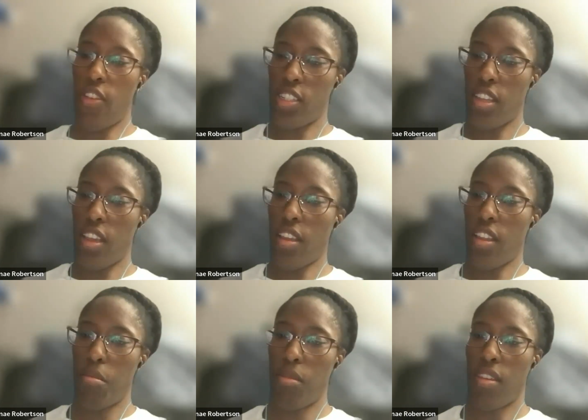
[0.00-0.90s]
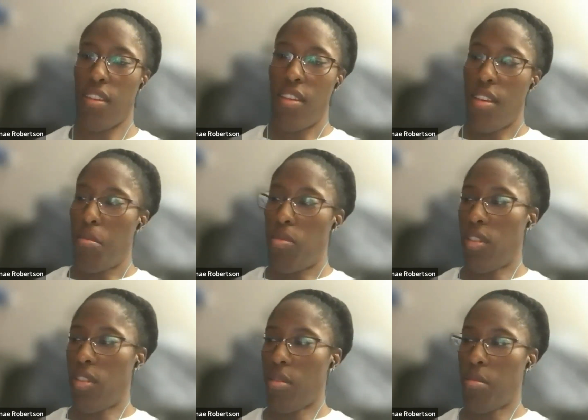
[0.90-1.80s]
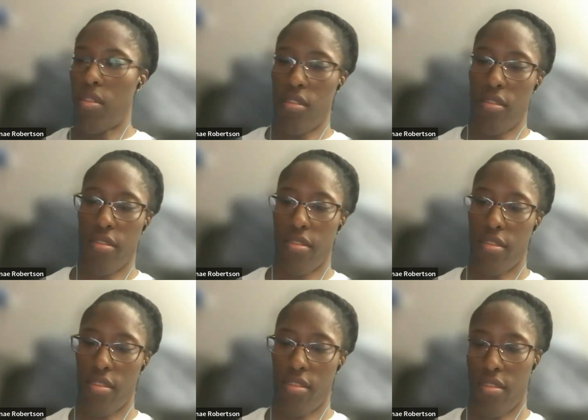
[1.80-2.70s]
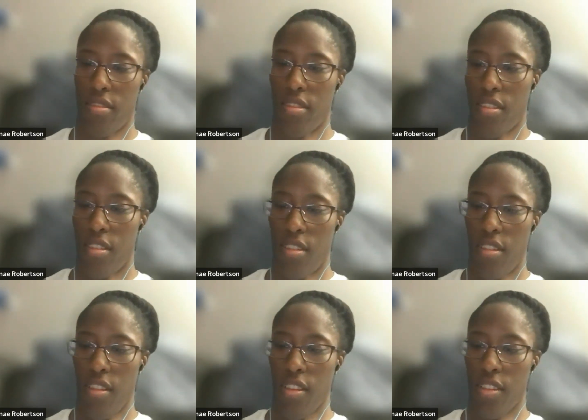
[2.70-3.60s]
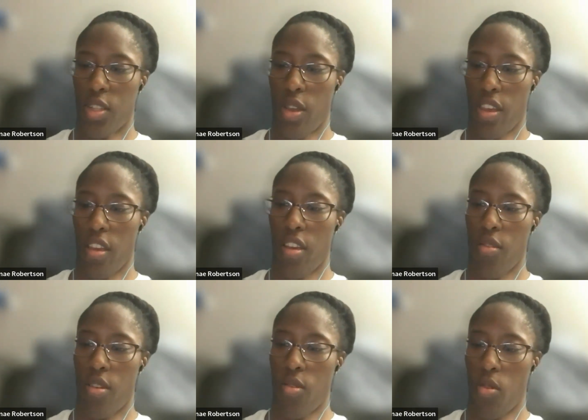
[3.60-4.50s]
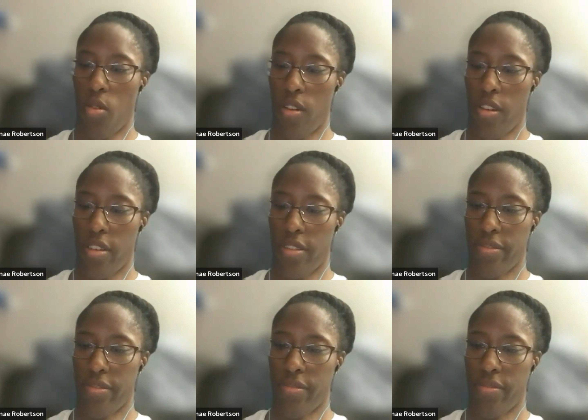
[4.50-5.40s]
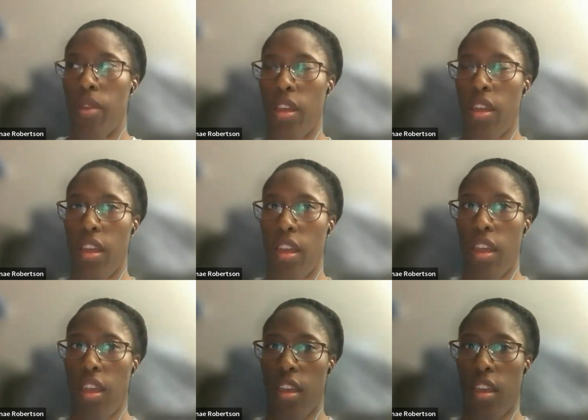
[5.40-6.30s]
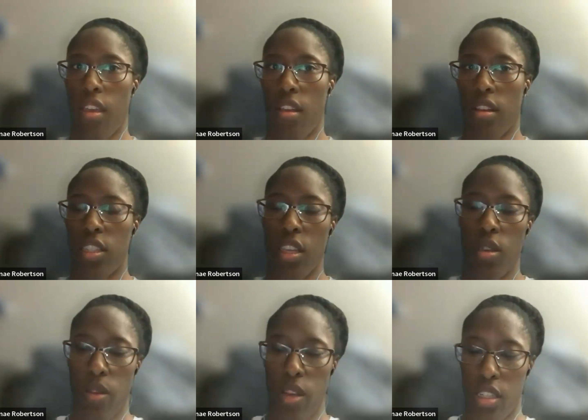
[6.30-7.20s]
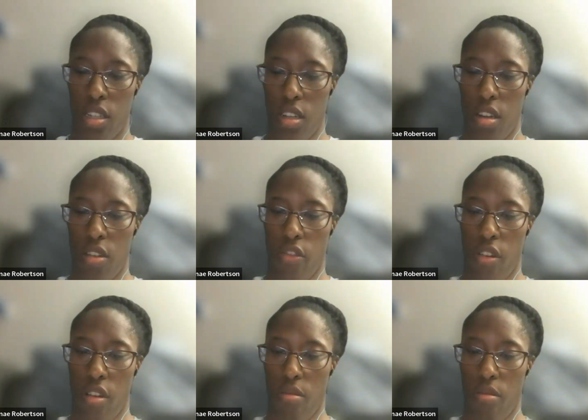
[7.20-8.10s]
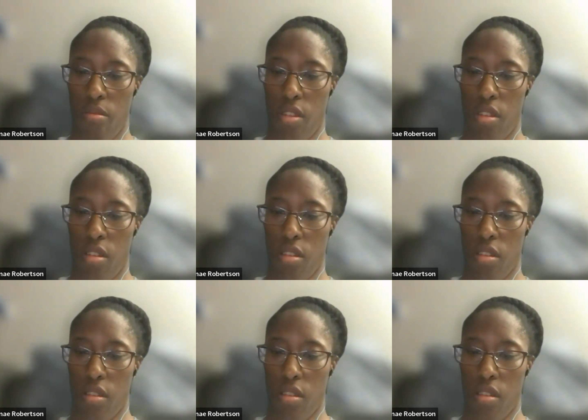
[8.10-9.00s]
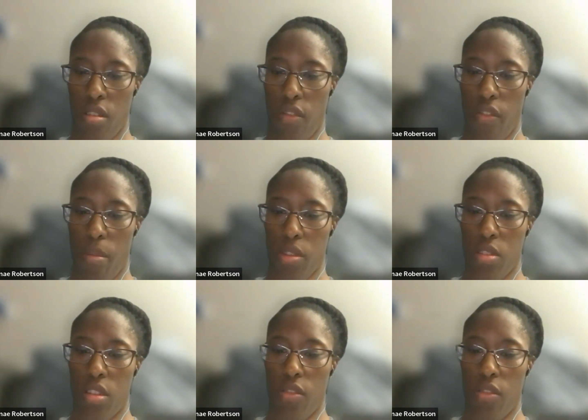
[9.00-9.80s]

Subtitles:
first, yeah. Let me pull up the list so I can go in order. A continuation from the environmental